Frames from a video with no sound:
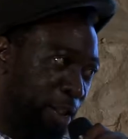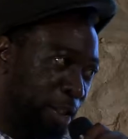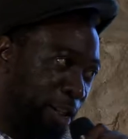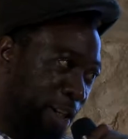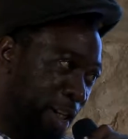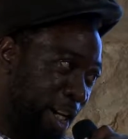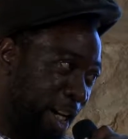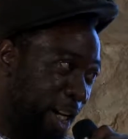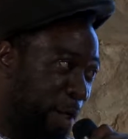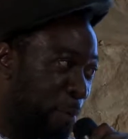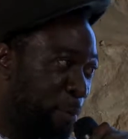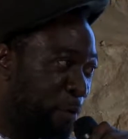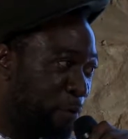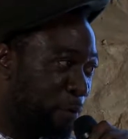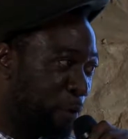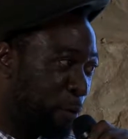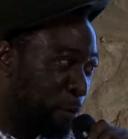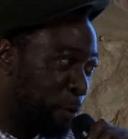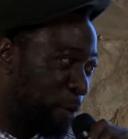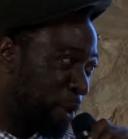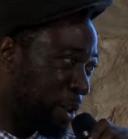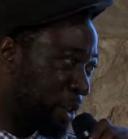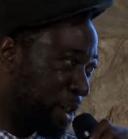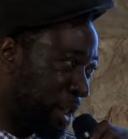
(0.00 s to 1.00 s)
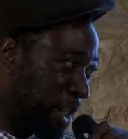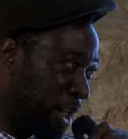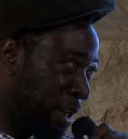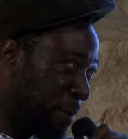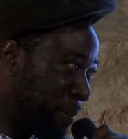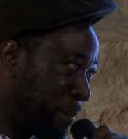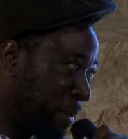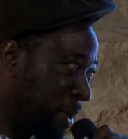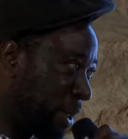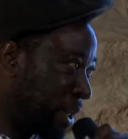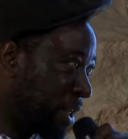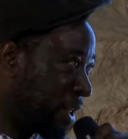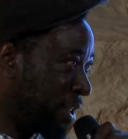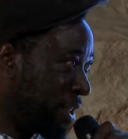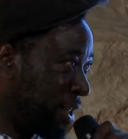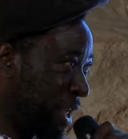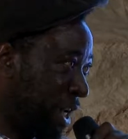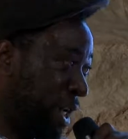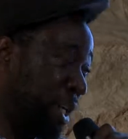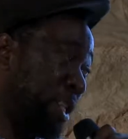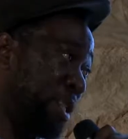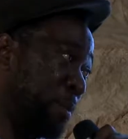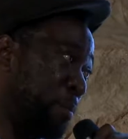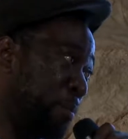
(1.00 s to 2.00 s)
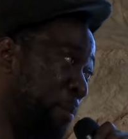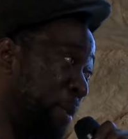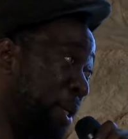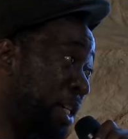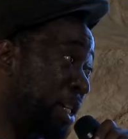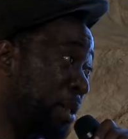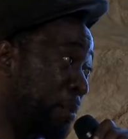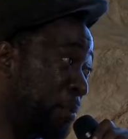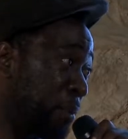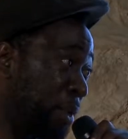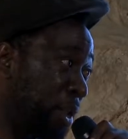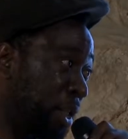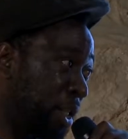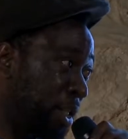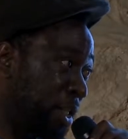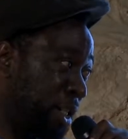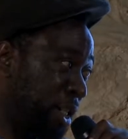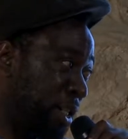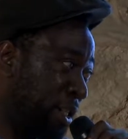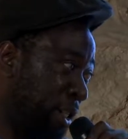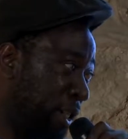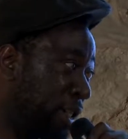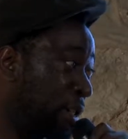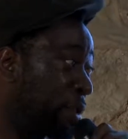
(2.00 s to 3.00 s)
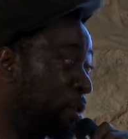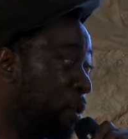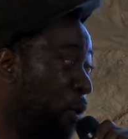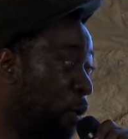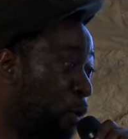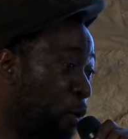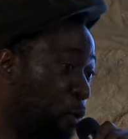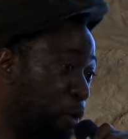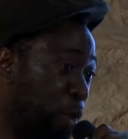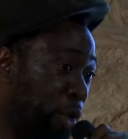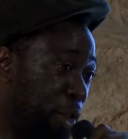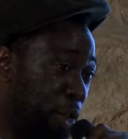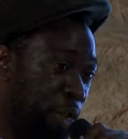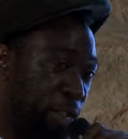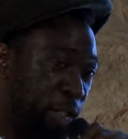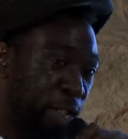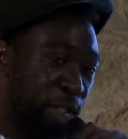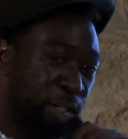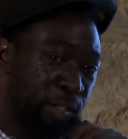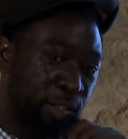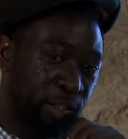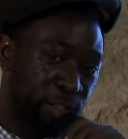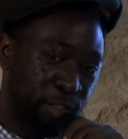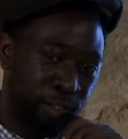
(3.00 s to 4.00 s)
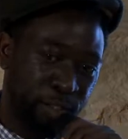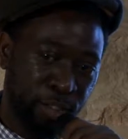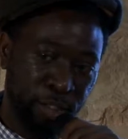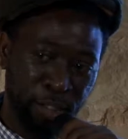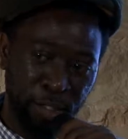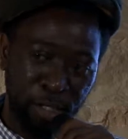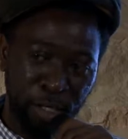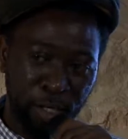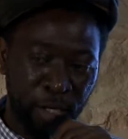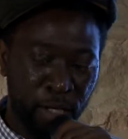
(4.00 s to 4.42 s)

name of the word Lemba has many meanings, and it's always changed.